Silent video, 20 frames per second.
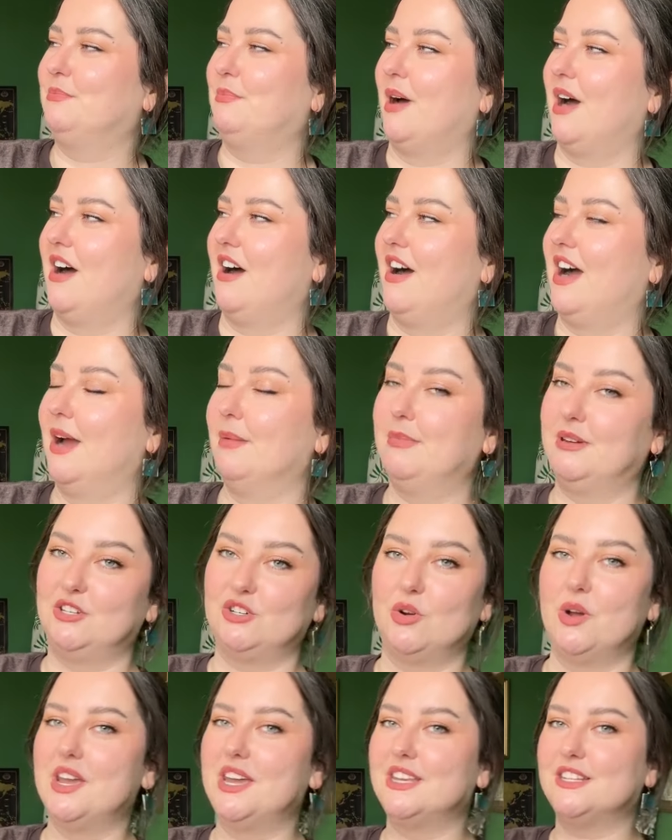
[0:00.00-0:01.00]
But I'm
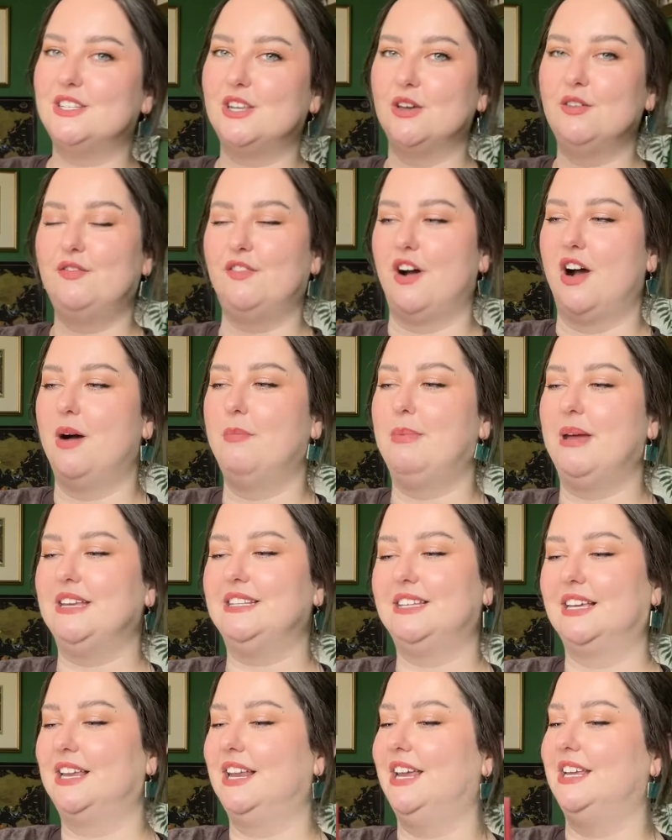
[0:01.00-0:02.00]
enjoying it so far.
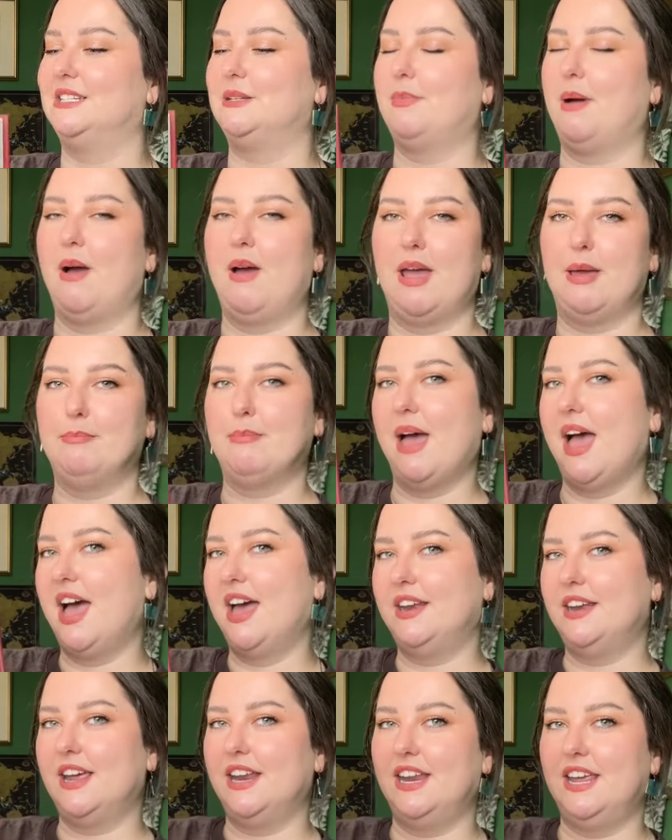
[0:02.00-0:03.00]
Basically, it's about a
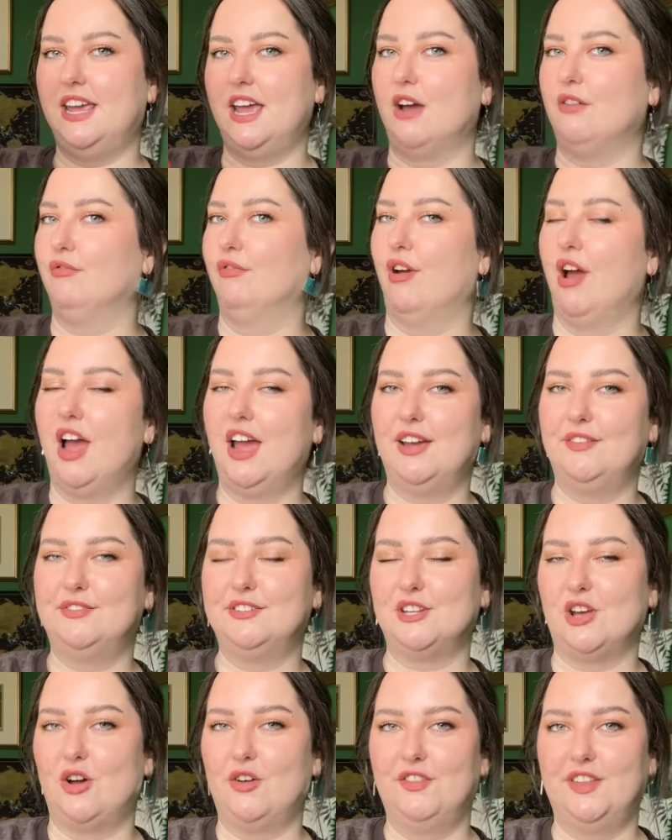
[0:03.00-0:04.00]
man and he
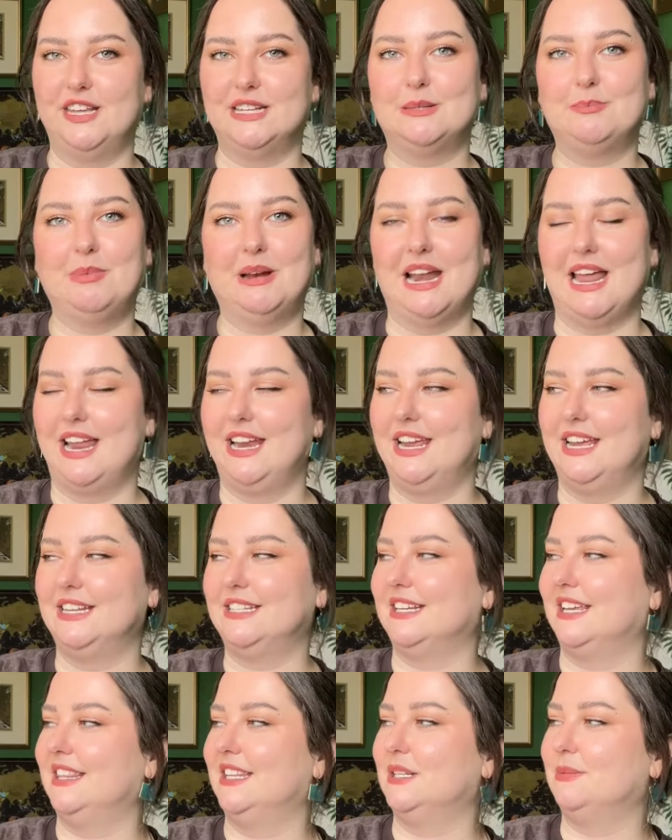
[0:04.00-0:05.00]
arrives on this planet,
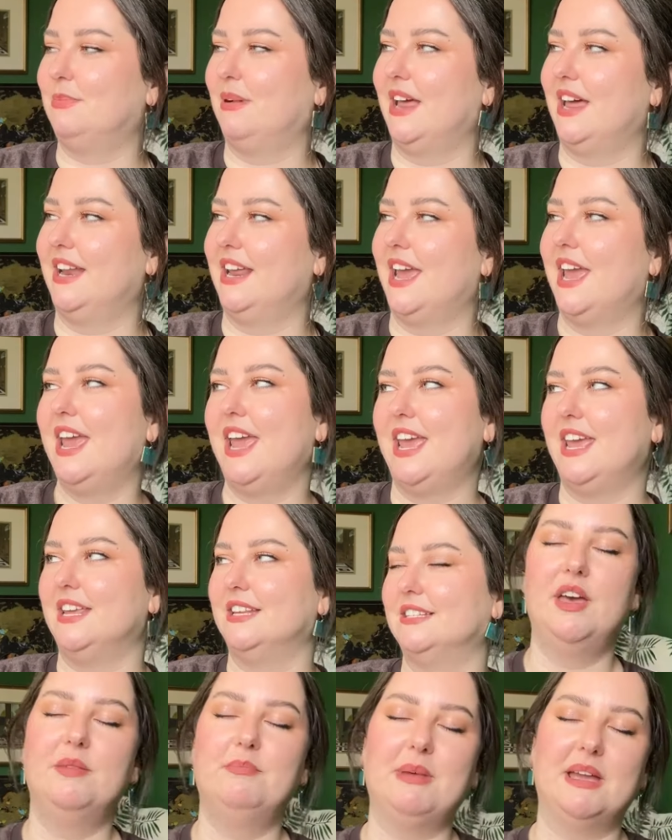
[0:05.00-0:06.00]
and this planet
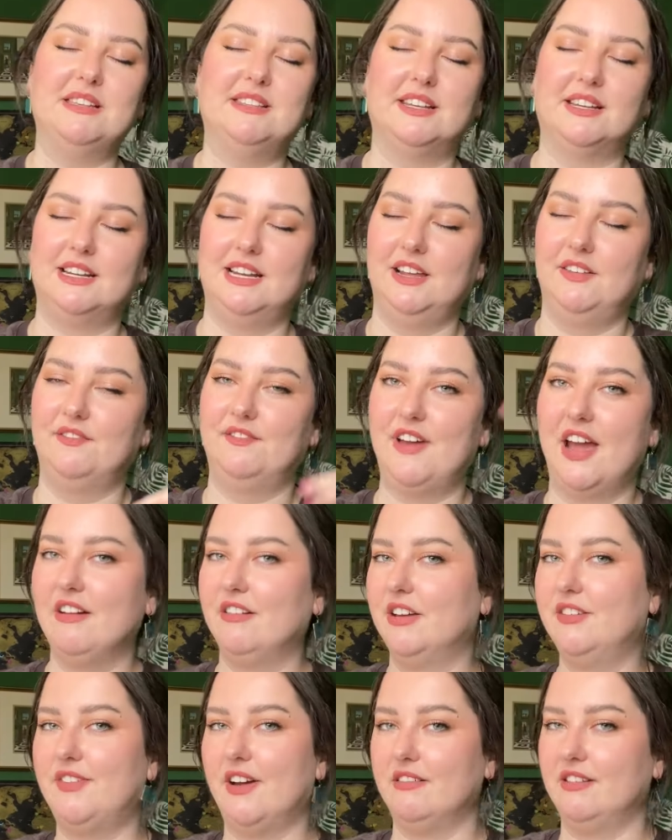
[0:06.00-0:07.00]
is basically
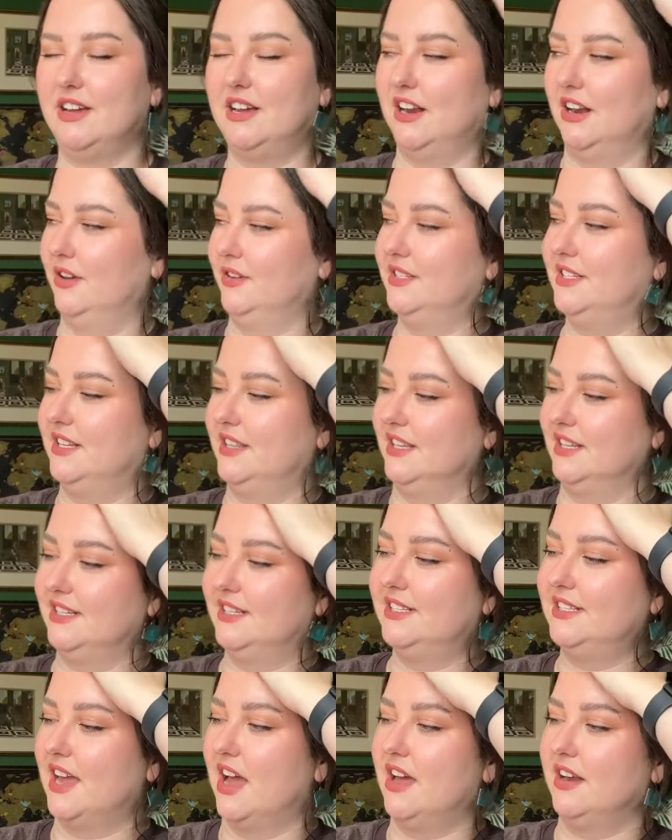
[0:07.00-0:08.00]
very, very close to this
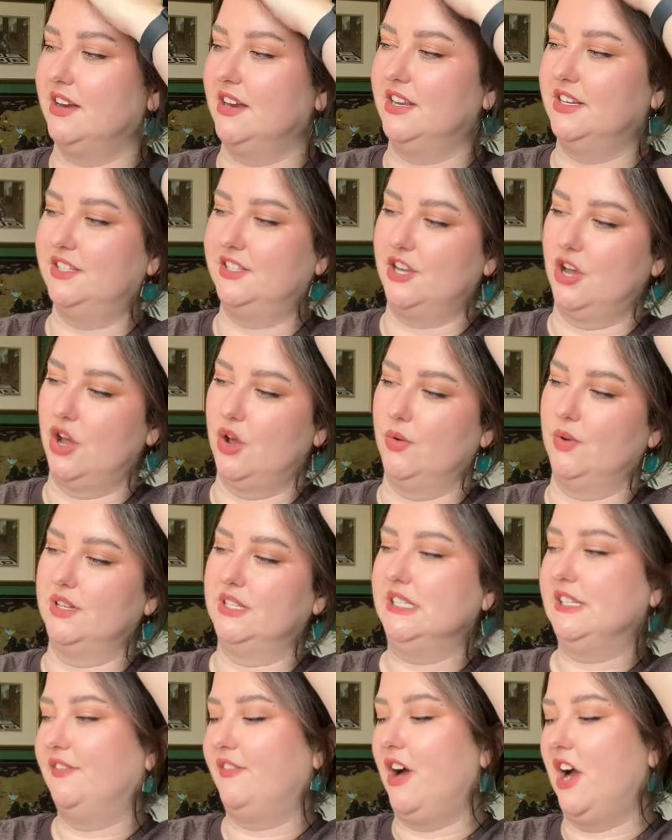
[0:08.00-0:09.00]
sun. So
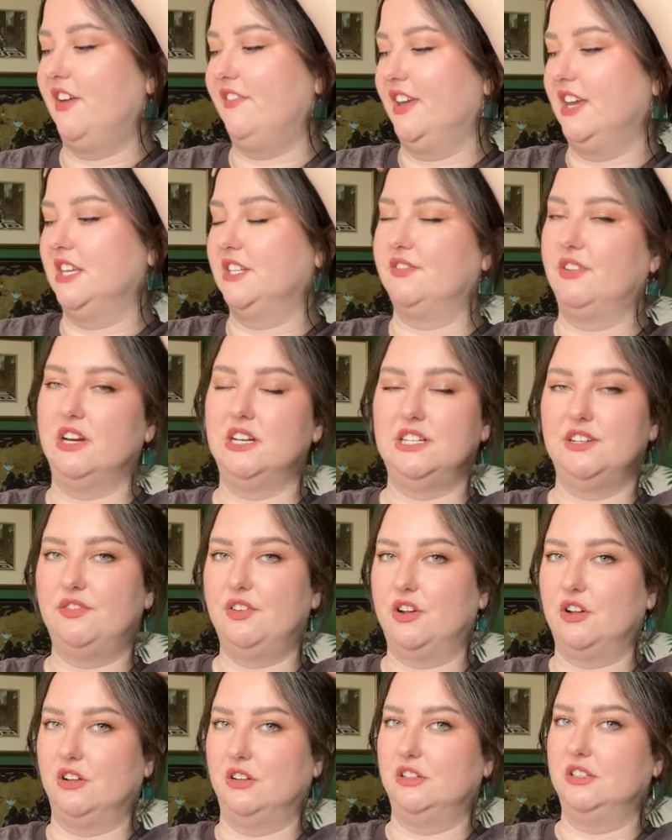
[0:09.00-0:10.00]
surviving is very
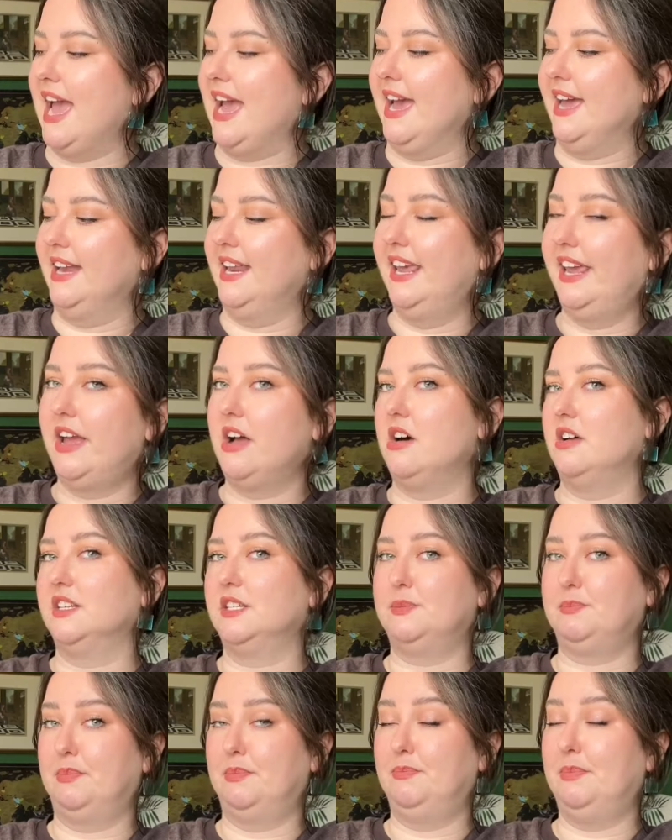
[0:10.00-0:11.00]
difficult, and he can't
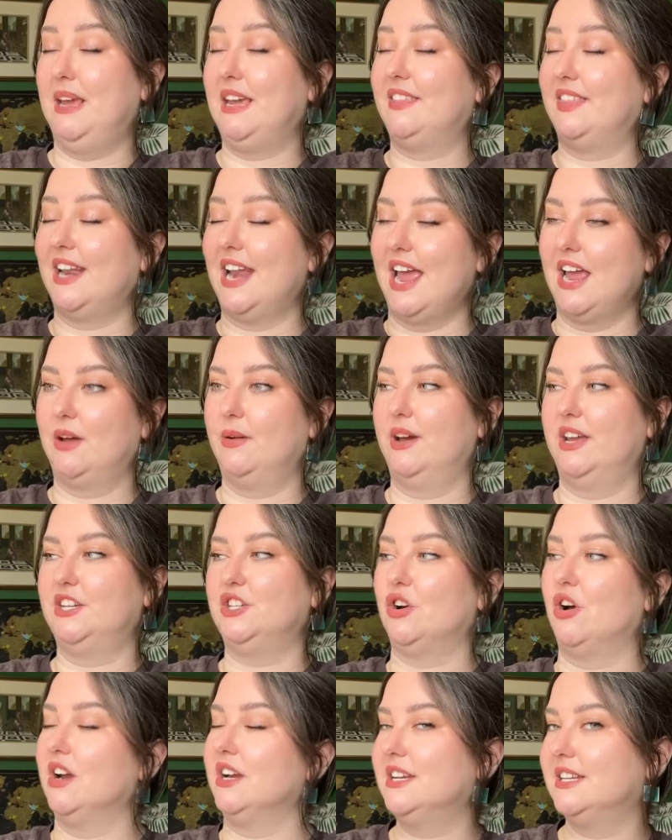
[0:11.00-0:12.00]
speak the language
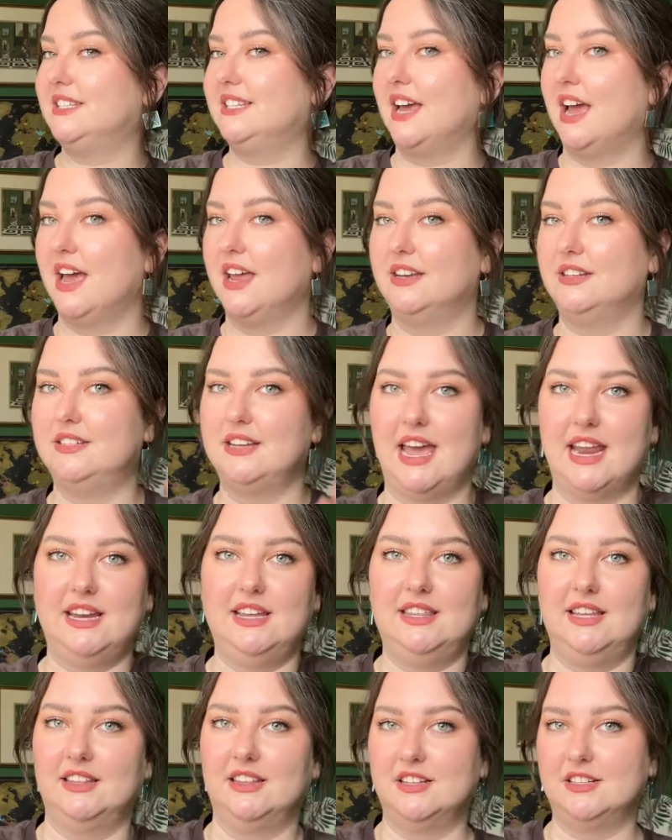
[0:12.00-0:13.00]
or understand
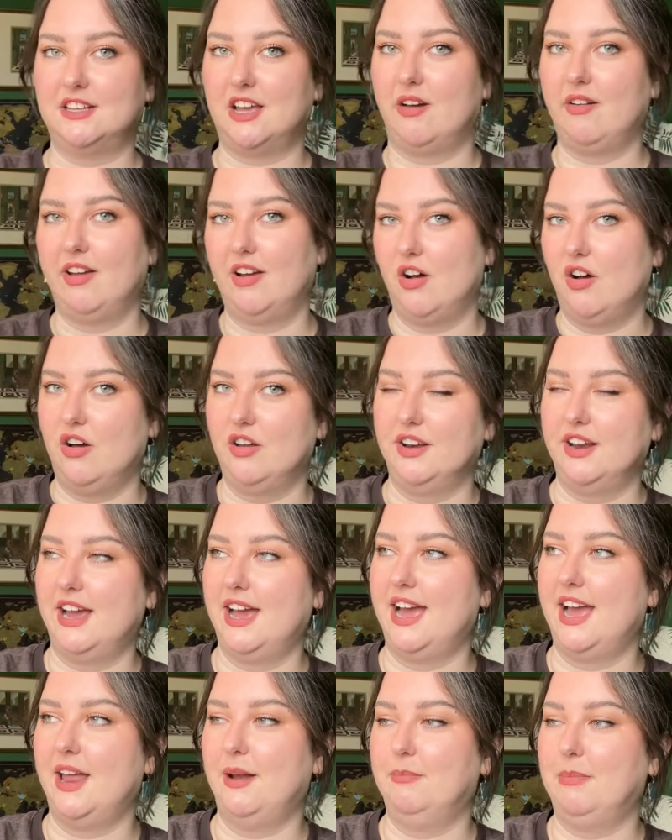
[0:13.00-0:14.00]
anything that's going on,
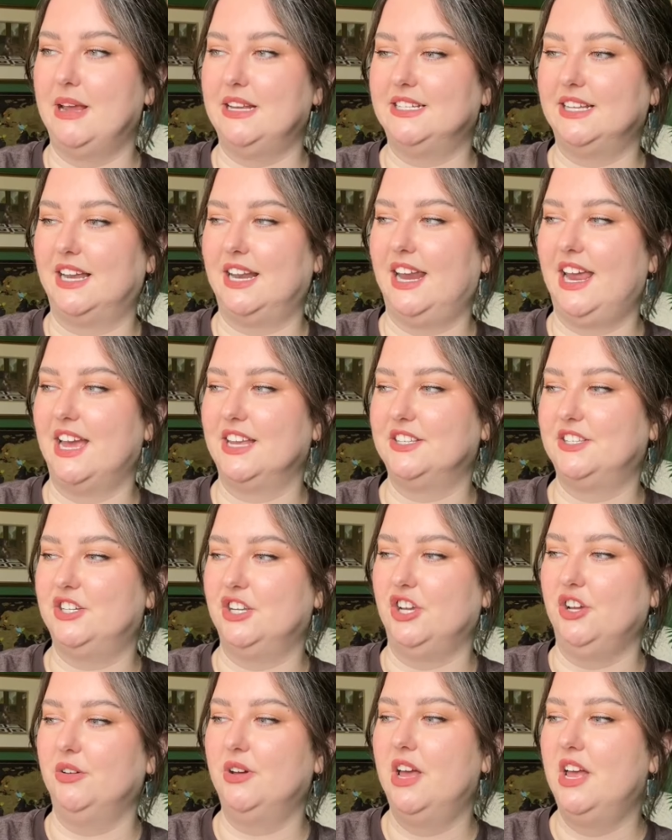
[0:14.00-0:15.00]
and basically has
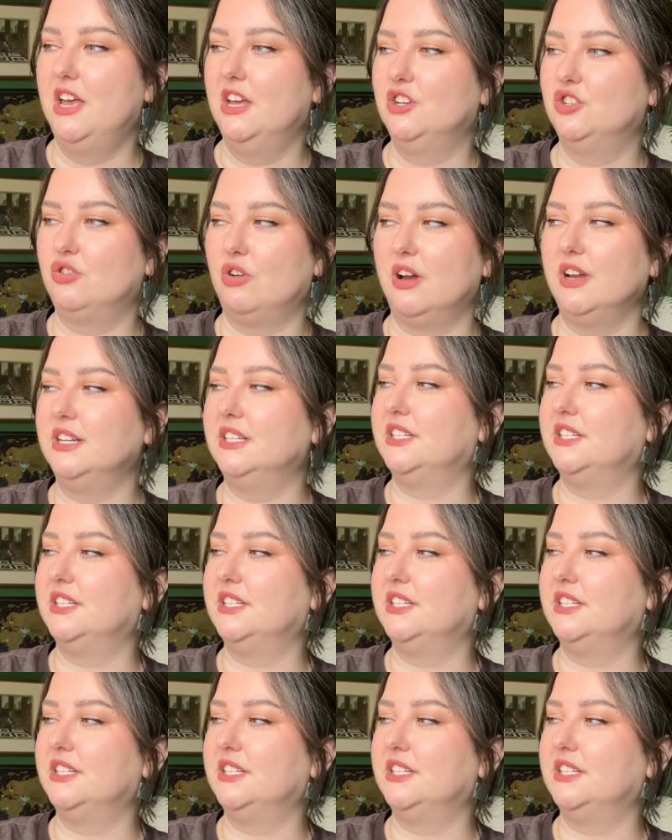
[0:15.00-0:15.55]
to try and